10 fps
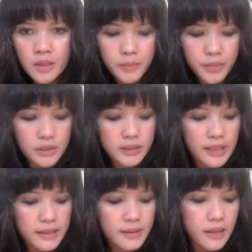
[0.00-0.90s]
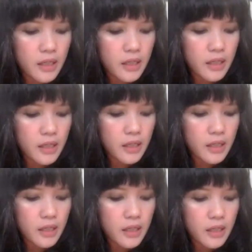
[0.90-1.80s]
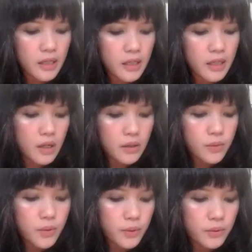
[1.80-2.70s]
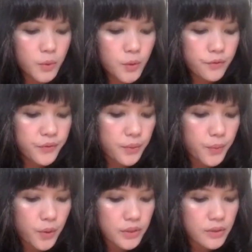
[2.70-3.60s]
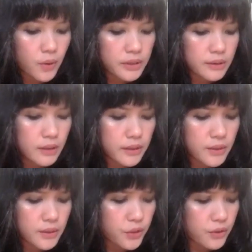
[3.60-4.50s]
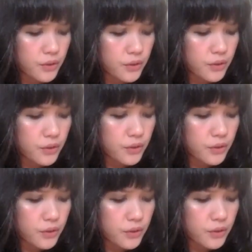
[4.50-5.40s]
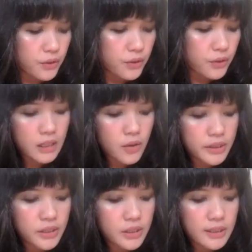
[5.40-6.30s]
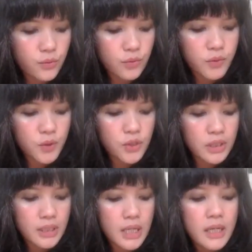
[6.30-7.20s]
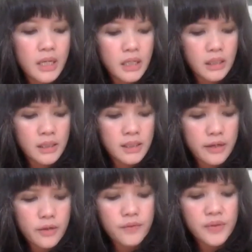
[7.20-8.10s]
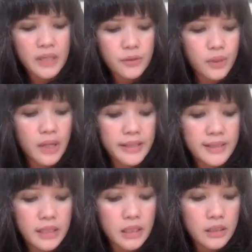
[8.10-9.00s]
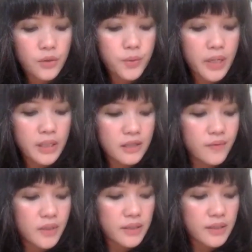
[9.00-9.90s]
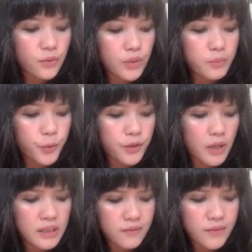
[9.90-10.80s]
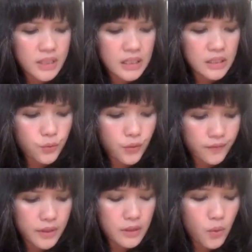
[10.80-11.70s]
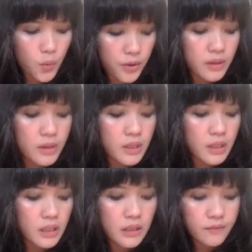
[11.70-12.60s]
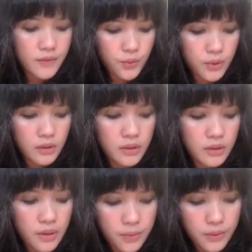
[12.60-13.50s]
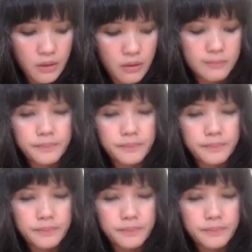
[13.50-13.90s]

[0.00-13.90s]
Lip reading: Paratas aims to, quote, move towards social transformation and knowledge distribution instead of centralizing in creative industry, productivity-driven or individual career.